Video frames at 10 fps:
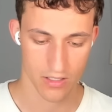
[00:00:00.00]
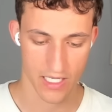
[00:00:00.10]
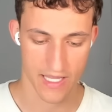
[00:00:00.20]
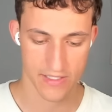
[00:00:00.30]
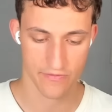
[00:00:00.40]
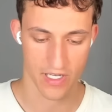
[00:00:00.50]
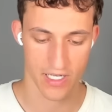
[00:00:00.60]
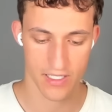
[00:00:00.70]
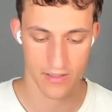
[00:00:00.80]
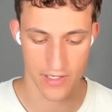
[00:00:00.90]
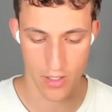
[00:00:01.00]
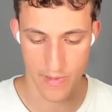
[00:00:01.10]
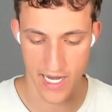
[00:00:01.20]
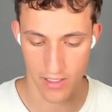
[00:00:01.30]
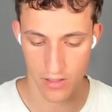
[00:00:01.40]
Okay, that's fine. No
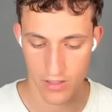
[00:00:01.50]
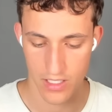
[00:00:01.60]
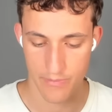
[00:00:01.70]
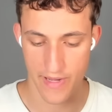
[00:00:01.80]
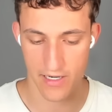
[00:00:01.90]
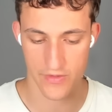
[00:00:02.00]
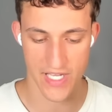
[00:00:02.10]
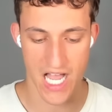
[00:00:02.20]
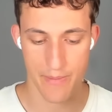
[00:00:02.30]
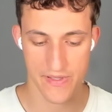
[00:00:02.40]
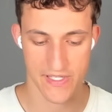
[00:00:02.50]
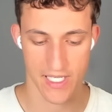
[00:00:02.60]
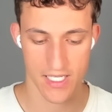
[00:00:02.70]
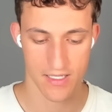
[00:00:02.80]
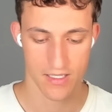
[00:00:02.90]
barrel. The barrel's
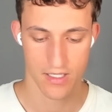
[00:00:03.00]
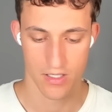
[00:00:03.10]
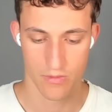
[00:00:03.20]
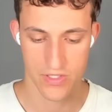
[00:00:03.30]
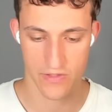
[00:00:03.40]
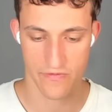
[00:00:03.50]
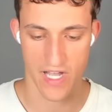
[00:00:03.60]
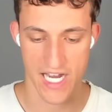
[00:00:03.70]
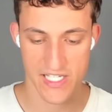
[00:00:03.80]
opposite, which is fine.